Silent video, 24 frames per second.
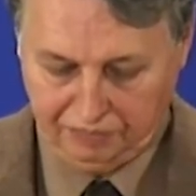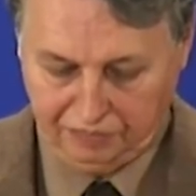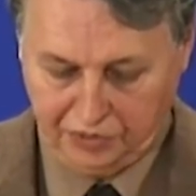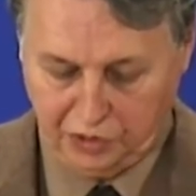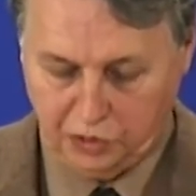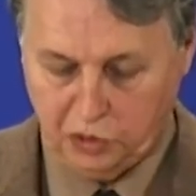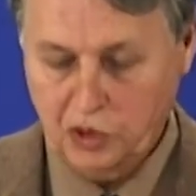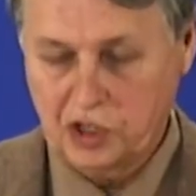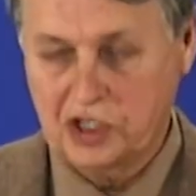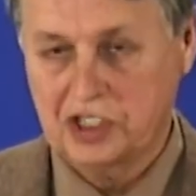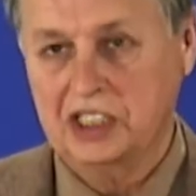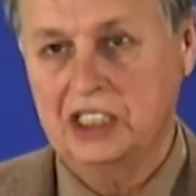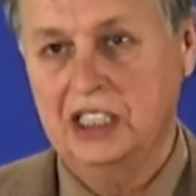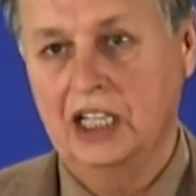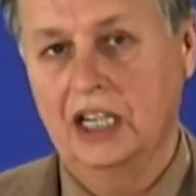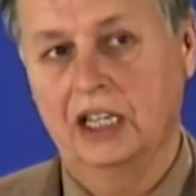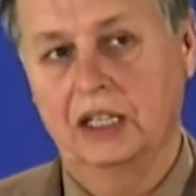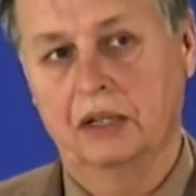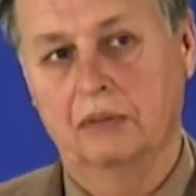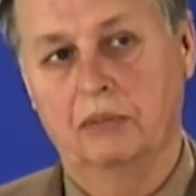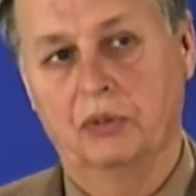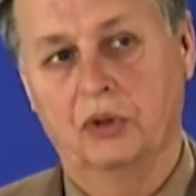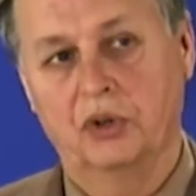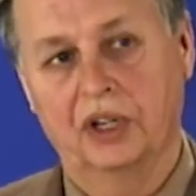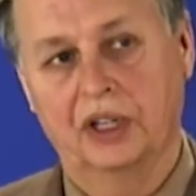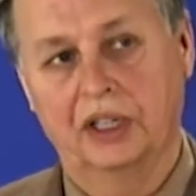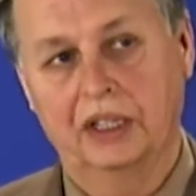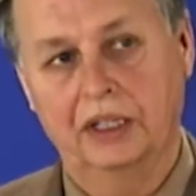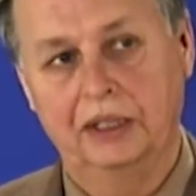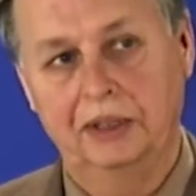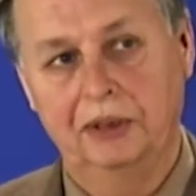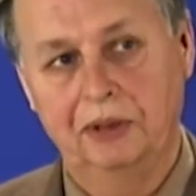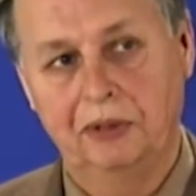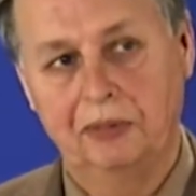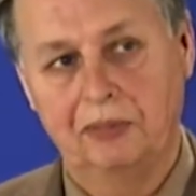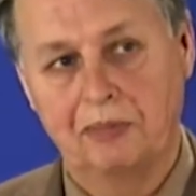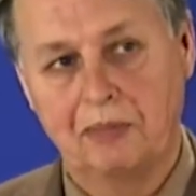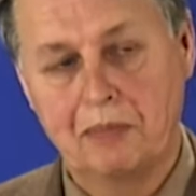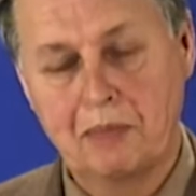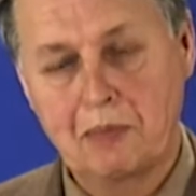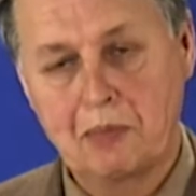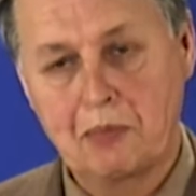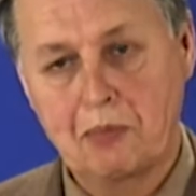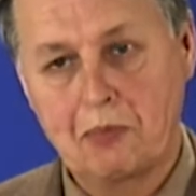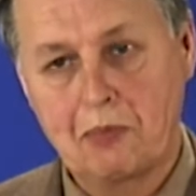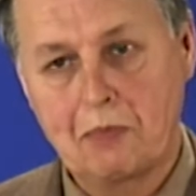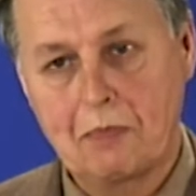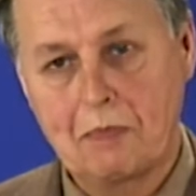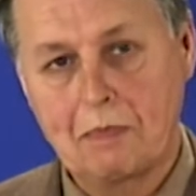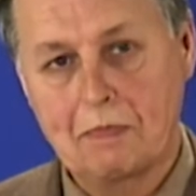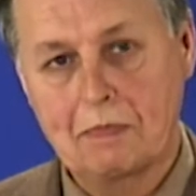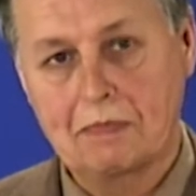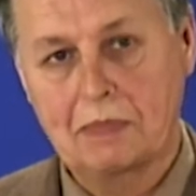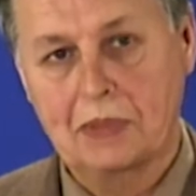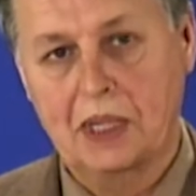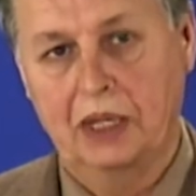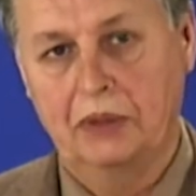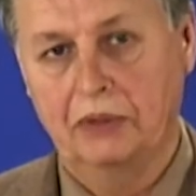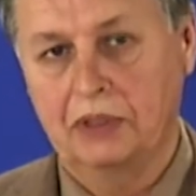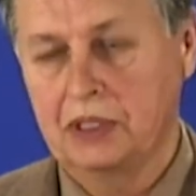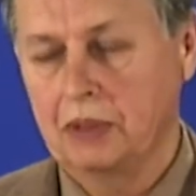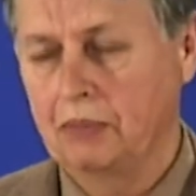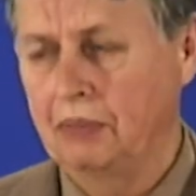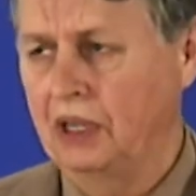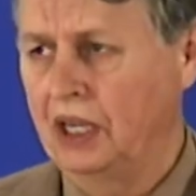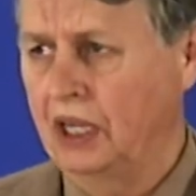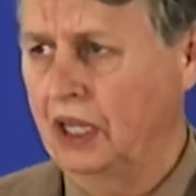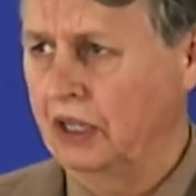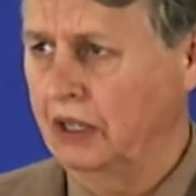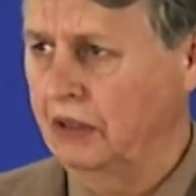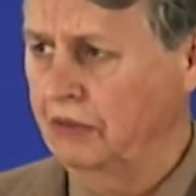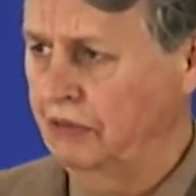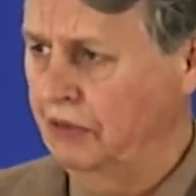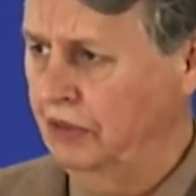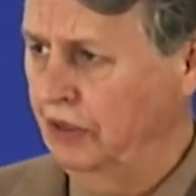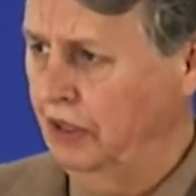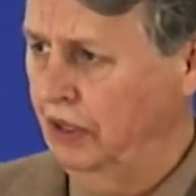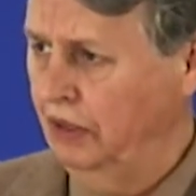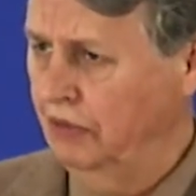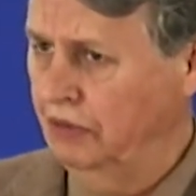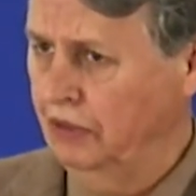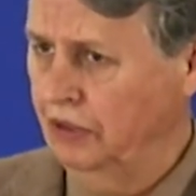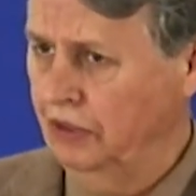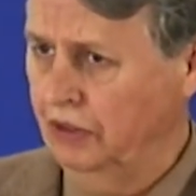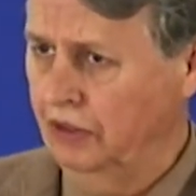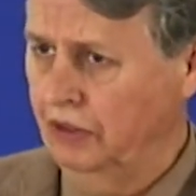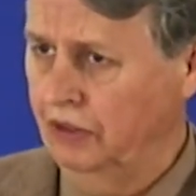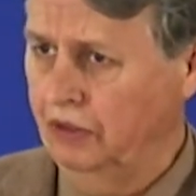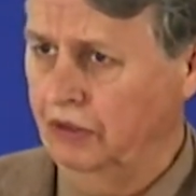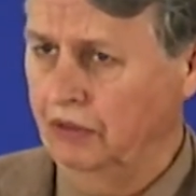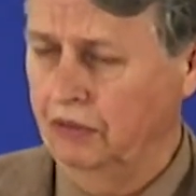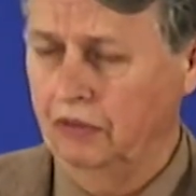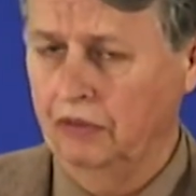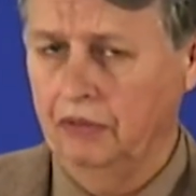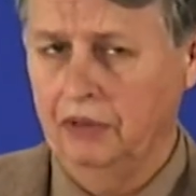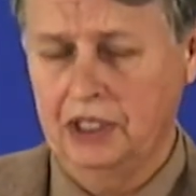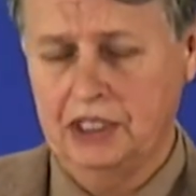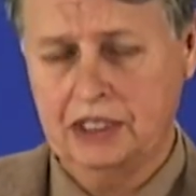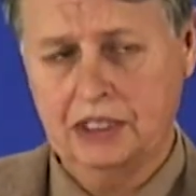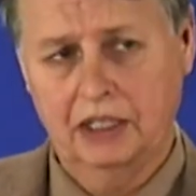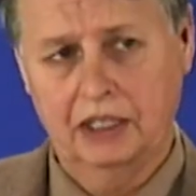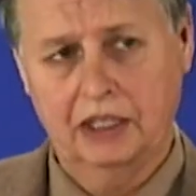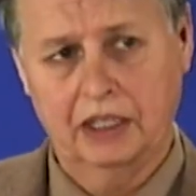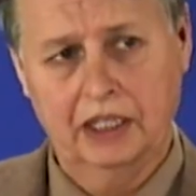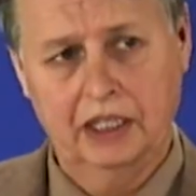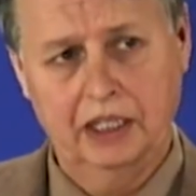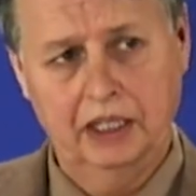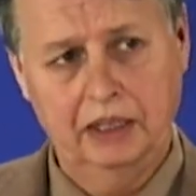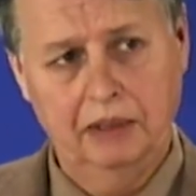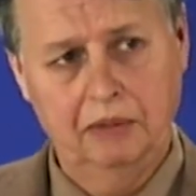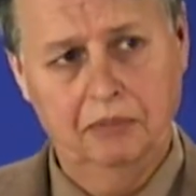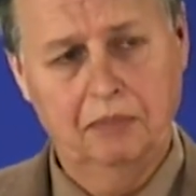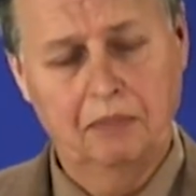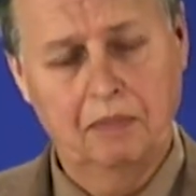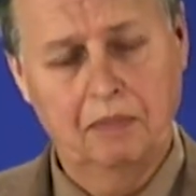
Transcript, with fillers: Christiana Morgan. There was a biography of her recently,